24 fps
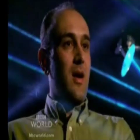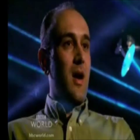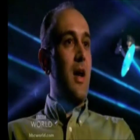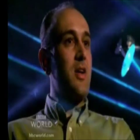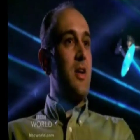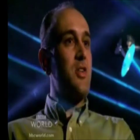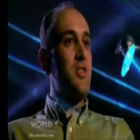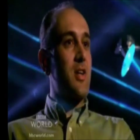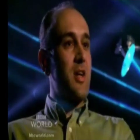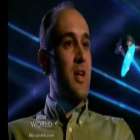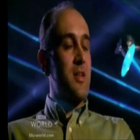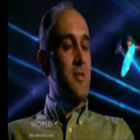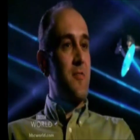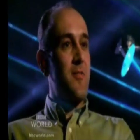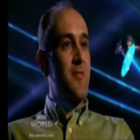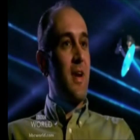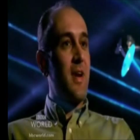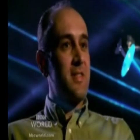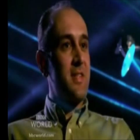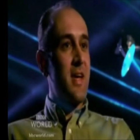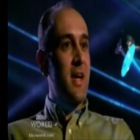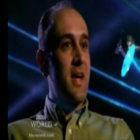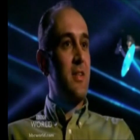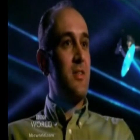Einstein, in
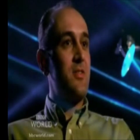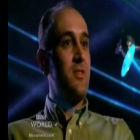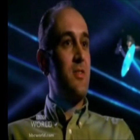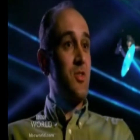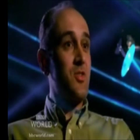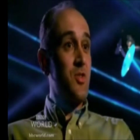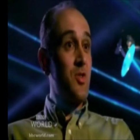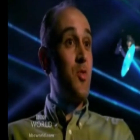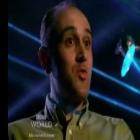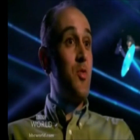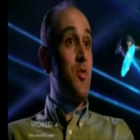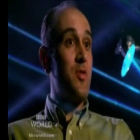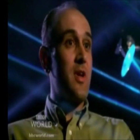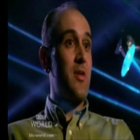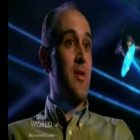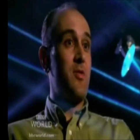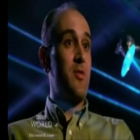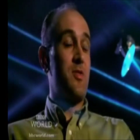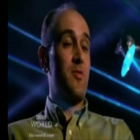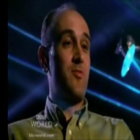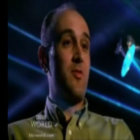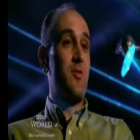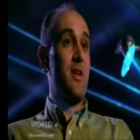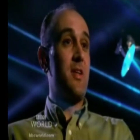fact, had two theories
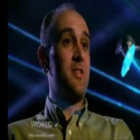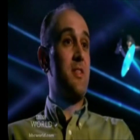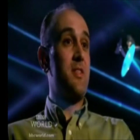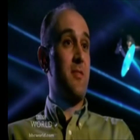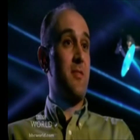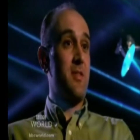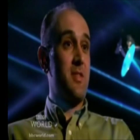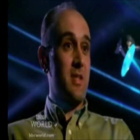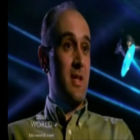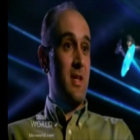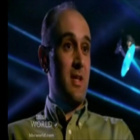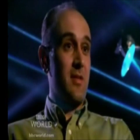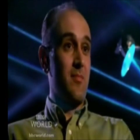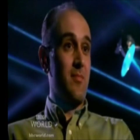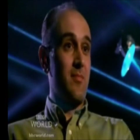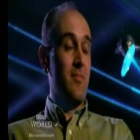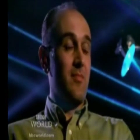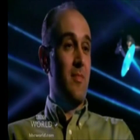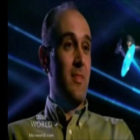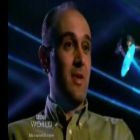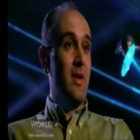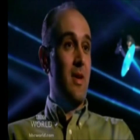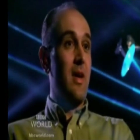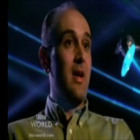of relativity.
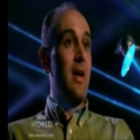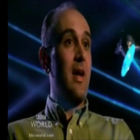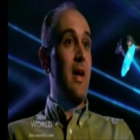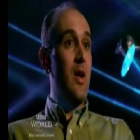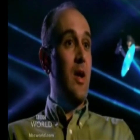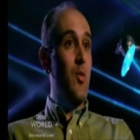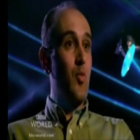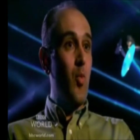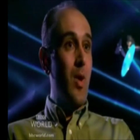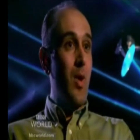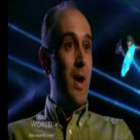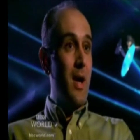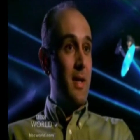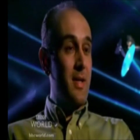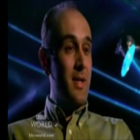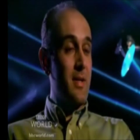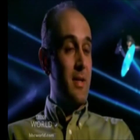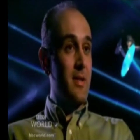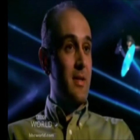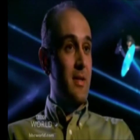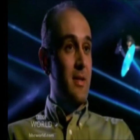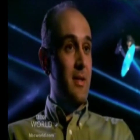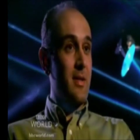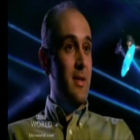In one,
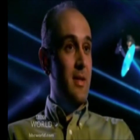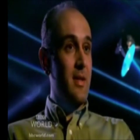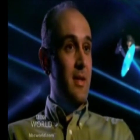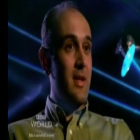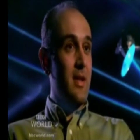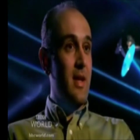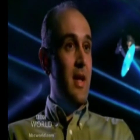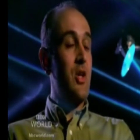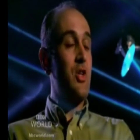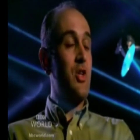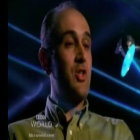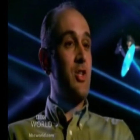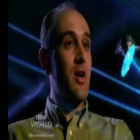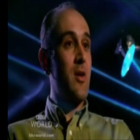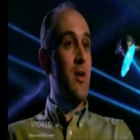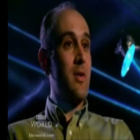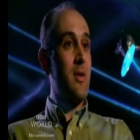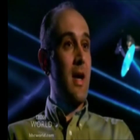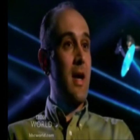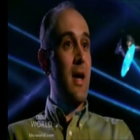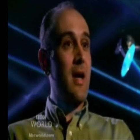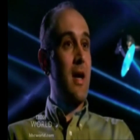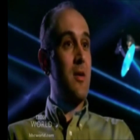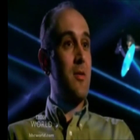he showed
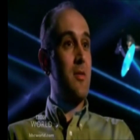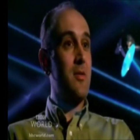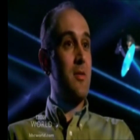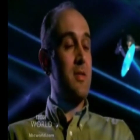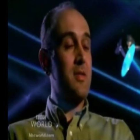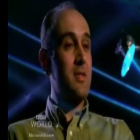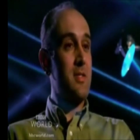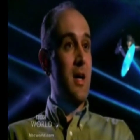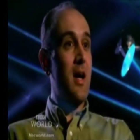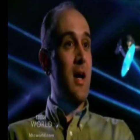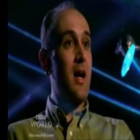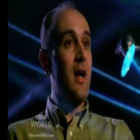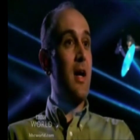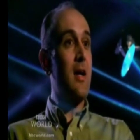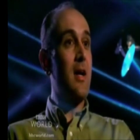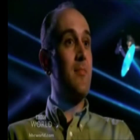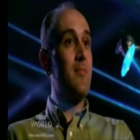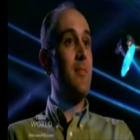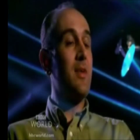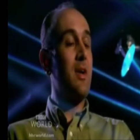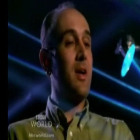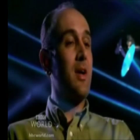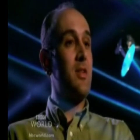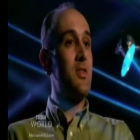how time
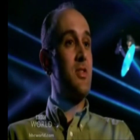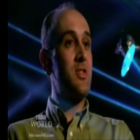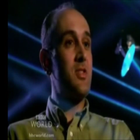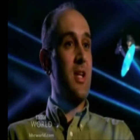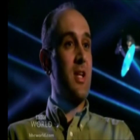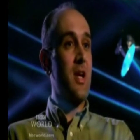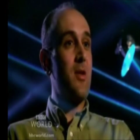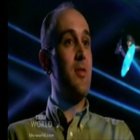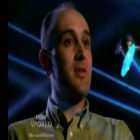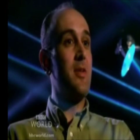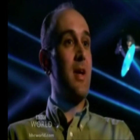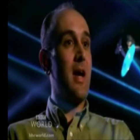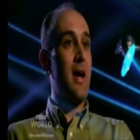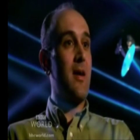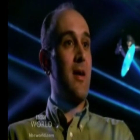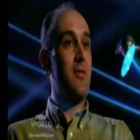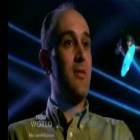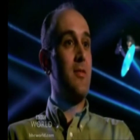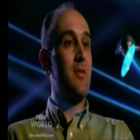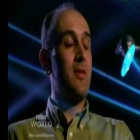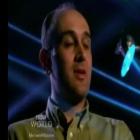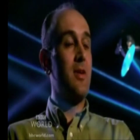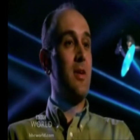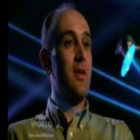can slow
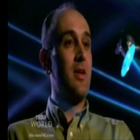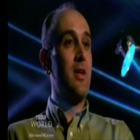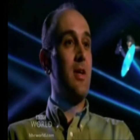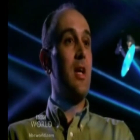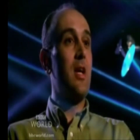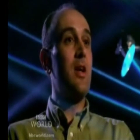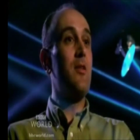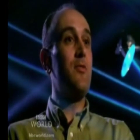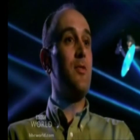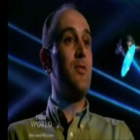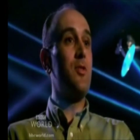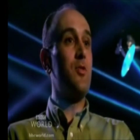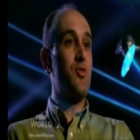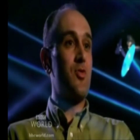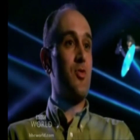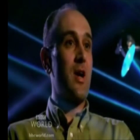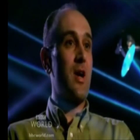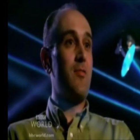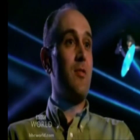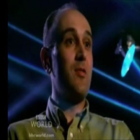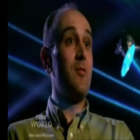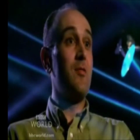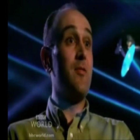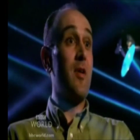down if you
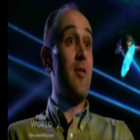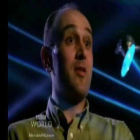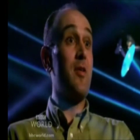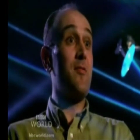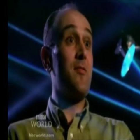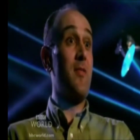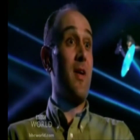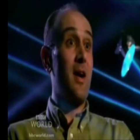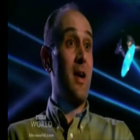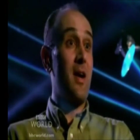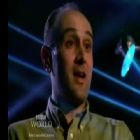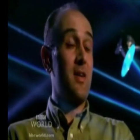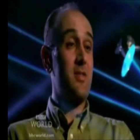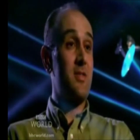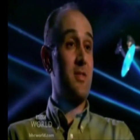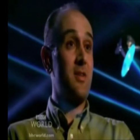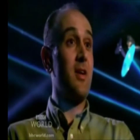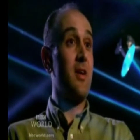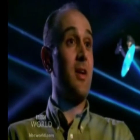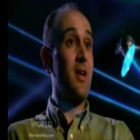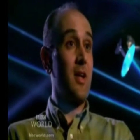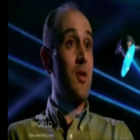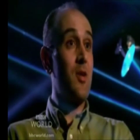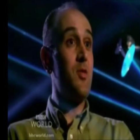travel very fast,
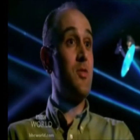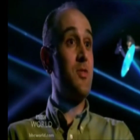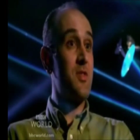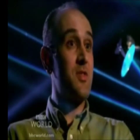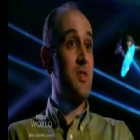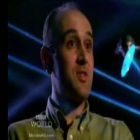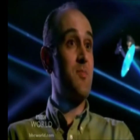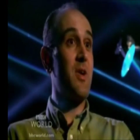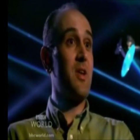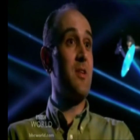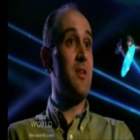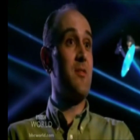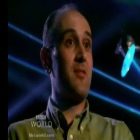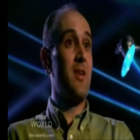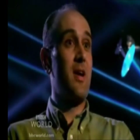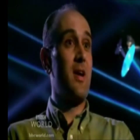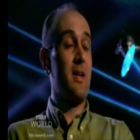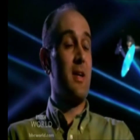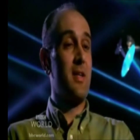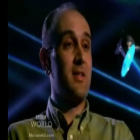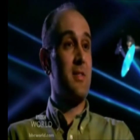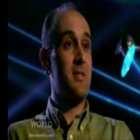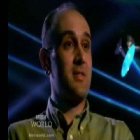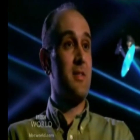close to the speed of
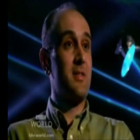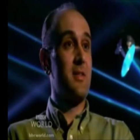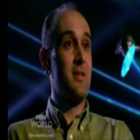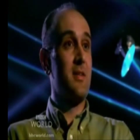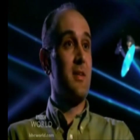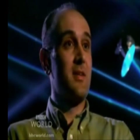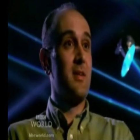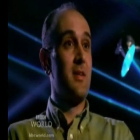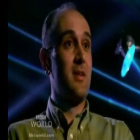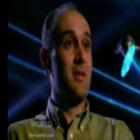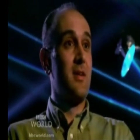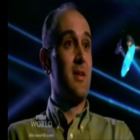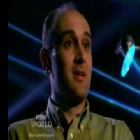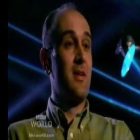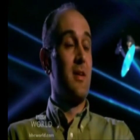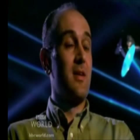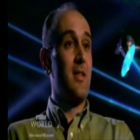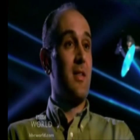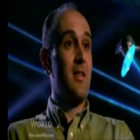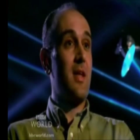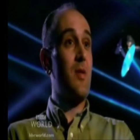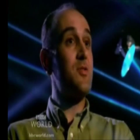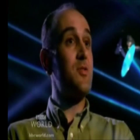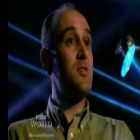light.
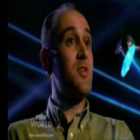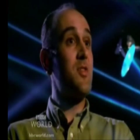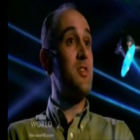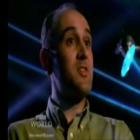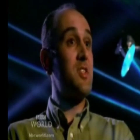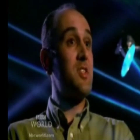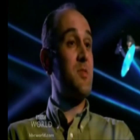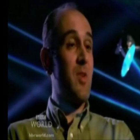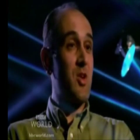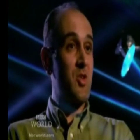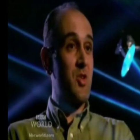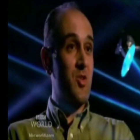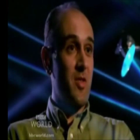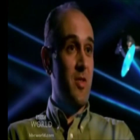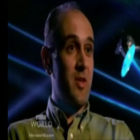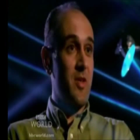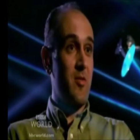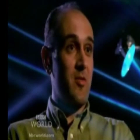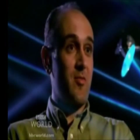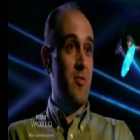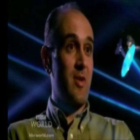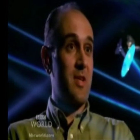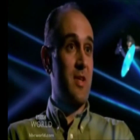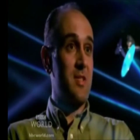That was known as his special theory
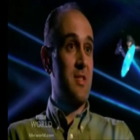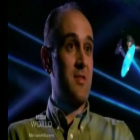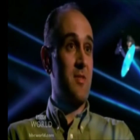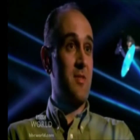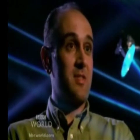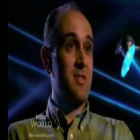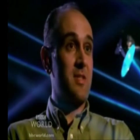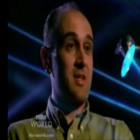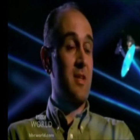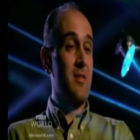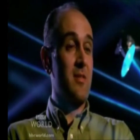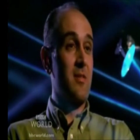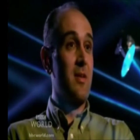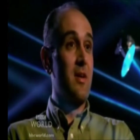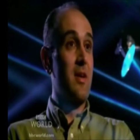of relativity.